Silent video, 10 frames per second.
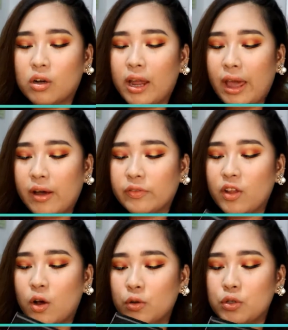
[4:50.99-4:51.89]
I have
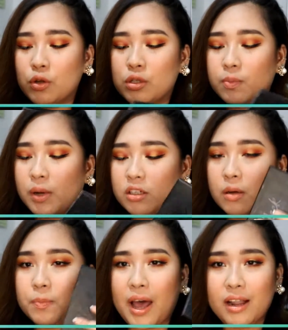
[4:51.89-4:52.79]
the Oh So
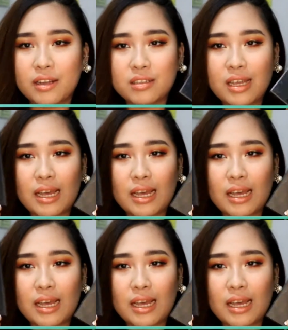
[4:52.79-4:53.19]
Special palette